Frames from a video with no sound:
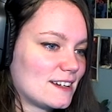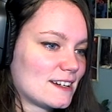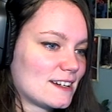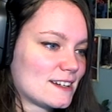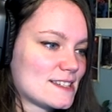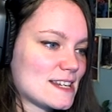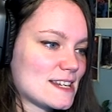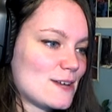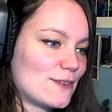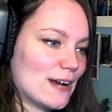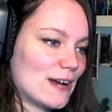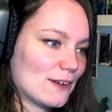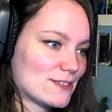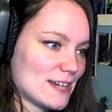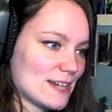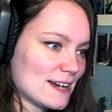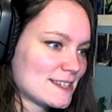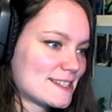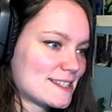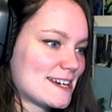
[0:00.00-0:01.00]
It doesn't even have
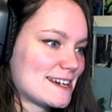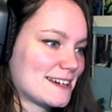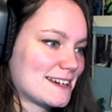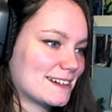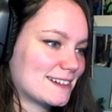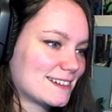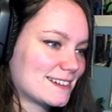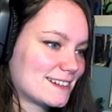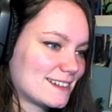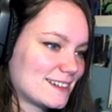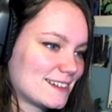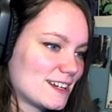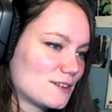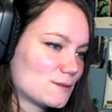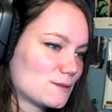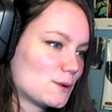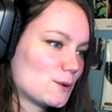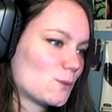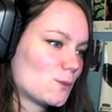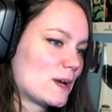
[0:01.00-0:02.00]
texting!
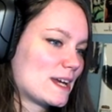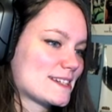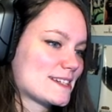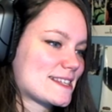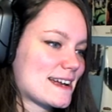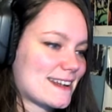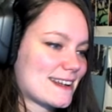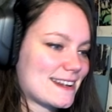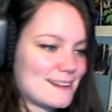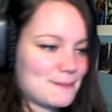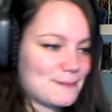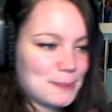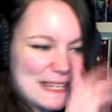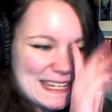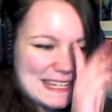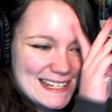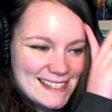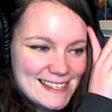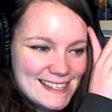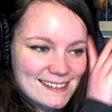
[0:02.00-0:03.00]
Wait a second,
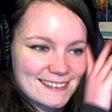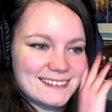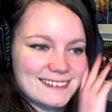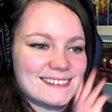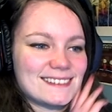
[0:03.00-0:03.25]
please!